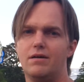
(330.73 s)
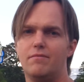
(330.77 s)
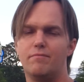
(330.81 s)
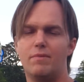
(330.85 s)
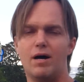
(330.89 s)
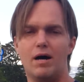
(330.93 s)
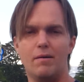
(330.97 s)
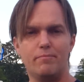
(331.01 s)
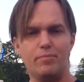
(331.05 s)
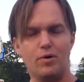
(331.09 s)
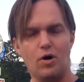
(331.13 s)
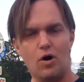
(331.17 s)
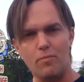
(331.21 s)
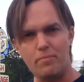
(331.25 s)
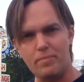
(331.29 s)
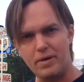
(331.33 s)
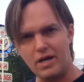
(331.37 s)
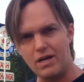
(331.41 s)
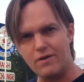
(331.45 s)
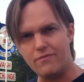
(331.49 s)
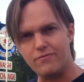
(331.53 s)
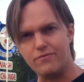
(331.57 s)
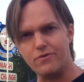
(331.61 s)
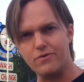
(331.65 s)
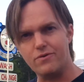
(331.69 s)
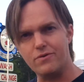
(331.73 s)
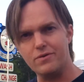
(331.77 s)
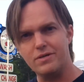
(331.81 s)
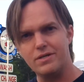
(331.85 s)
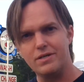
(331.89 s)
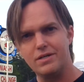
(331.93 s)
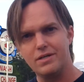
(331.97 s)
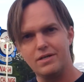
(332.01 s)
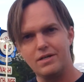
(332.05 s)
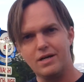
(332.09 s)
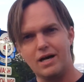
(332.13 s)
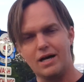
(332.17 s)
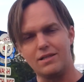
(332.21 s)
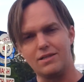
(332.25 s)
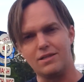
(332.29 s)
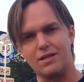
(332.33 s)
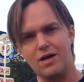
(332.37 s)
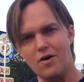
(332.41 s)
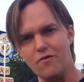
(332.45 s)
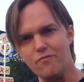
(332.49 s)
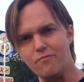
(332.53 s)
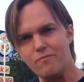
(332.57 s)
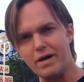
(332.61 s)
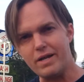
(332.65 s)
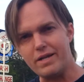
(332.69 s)
Mom, Paul Pettifer, I
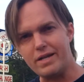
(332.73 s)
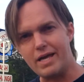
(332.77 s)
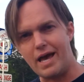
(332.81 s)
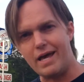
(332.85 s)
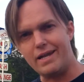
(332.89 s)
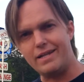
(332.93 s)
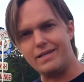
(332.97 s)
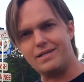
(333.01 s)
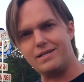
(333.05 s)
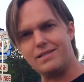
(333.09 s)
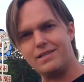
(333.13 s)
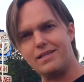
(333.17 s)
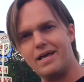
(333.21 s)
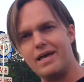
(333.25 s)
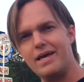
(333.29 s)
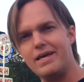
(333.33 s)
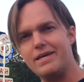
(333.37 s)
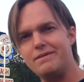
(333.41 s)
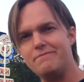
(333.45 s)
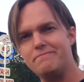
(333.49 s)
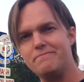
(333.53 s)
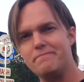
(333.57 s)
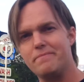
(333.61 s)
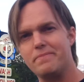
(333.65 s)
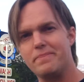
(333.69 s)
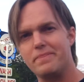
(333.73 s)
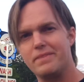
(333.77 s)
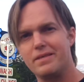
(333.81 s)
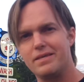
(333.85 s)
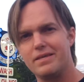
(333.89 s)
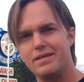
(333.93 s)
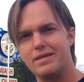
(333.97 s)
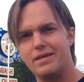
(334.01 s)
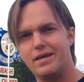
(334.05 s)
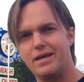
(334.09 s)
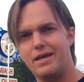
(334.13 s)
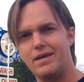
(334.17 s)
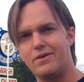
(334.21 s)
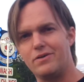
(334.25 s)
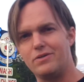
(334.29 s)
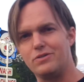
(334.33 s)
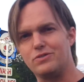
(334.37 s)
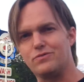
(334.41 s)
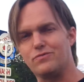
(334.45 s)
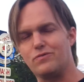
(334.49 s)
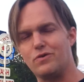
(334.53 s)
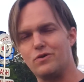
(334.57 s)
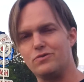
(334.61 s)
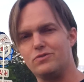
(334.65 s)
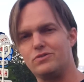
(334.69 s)
love my daddy Clay and
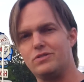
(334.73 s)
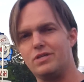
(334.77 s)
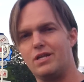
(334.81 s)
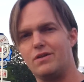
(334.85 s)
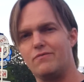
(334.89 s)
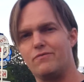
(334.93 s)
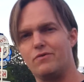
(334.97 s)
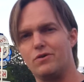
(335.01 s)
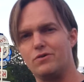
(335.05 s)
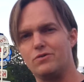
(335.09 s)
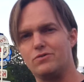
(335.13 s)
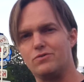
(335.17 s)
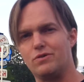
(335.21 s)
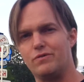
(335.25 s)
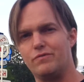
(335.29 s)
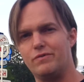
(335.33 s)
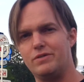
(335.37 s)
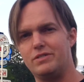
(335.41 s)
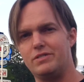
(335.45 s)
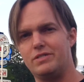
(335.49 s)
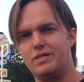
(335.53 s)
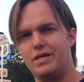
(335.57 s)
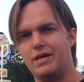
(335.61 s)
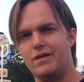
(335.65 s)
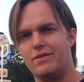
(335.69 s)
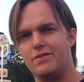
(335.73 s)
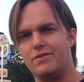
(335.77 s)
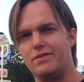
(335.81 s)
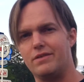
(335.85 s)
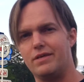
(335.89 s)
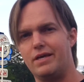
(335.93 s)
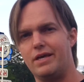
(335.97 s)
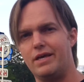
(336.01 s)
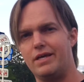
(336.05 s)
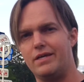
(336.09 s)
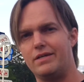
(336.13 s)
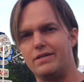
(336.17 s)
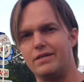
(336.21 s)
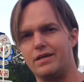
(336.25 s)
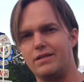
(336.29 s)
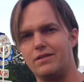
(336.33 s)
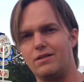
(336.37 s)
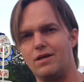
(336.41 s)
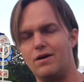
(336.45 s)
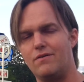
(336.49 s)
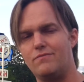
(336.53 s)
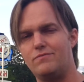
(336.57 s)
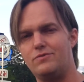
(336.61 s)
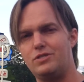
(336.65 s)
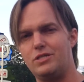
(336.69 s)
this first anniversary of his death, and I
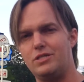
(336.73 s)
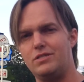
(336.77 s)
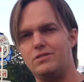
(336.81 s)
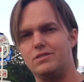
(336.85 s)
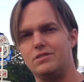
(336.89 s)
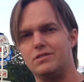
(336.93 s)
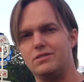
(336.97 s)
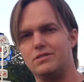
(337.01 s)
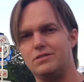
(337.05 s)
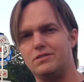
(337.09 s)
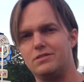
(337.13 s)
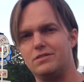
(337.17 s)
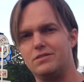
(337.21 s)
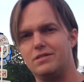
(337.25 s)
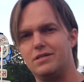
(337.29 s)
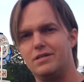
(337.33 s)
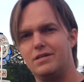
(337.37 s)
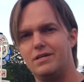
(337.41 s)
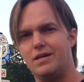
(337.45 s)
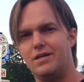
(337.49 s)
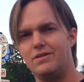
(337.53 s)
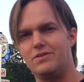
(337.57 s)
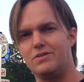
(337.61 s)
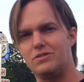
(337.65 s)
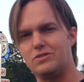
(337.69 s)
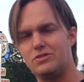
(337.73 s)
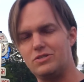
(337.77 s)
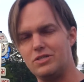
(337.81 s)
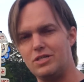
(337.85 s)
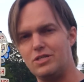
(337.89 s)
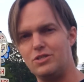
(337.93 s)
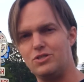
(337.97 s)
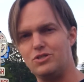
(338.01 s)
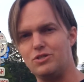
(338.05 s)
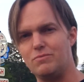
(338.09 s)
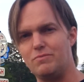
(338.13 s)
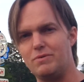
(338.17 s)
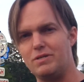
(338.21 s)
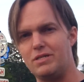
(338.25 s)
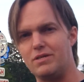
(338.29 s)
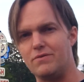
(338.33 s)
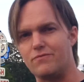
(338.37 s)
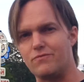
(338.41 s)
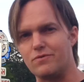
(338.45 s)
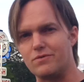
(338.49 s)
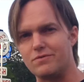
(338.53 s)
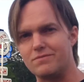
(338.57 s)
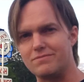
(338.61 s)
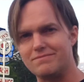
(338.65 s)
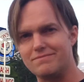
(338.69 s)
love Jesus, and the city should be
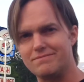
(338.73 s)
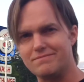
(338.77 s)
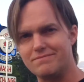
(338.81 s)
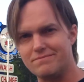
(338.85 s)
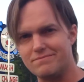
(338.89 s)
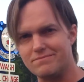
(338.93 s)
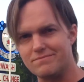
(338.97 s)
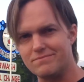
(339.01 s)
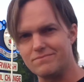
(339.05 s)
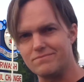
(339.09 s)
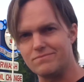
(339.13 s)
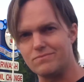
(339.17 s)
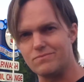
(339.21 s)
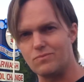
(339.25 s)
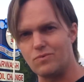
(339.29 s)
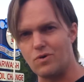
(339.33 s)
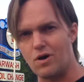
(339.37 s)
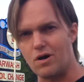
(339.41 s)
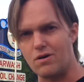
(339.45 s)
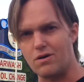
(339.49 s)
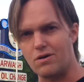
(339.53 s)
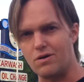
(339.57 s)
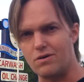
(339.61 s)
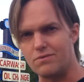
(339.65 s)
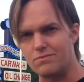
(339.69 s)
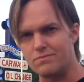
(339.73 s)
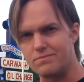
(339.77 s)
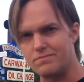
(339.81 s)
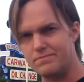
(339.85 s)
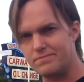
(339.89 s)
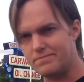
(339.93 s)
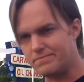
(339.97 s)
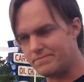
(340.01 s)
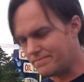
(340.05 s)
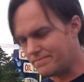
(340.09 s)
different. Rock on.